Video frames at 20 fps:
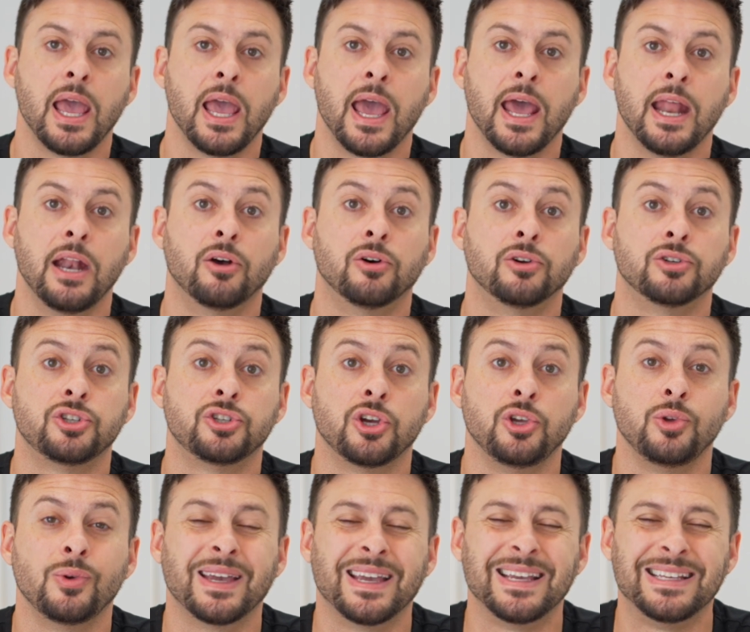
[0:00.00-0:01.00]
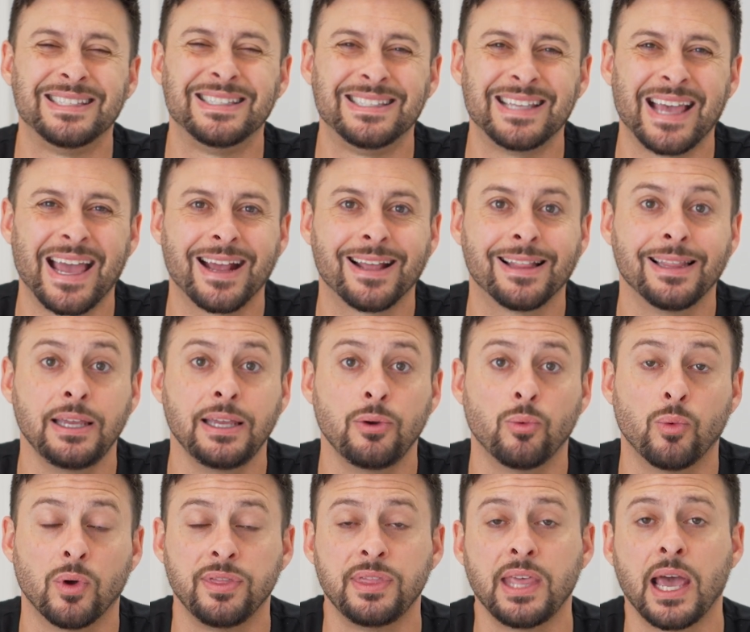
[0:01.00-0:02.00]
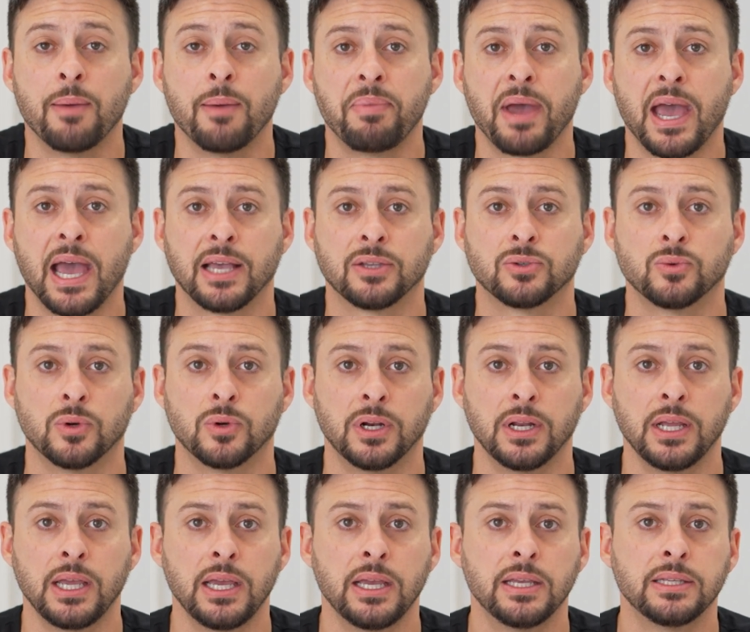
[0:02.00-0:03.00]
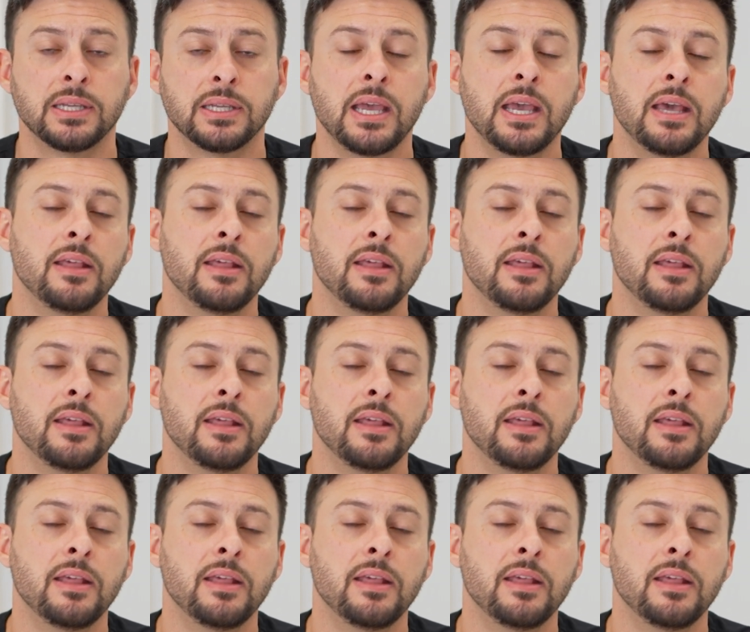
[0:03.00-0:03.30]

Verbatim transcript: and it'll show you exactly what that password is